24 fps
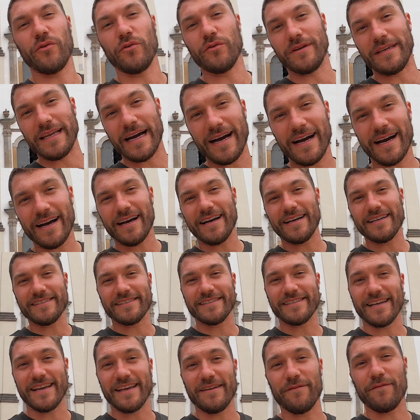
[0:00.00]
who
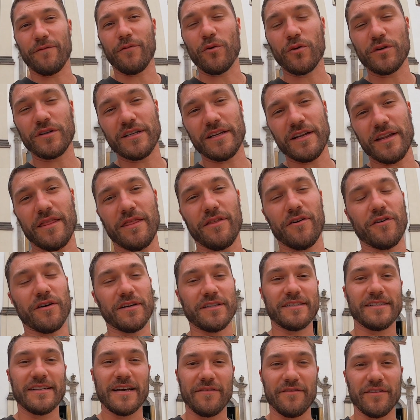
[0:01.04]
dies in
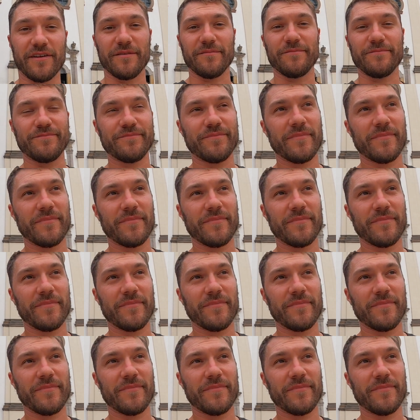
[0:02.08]
1437.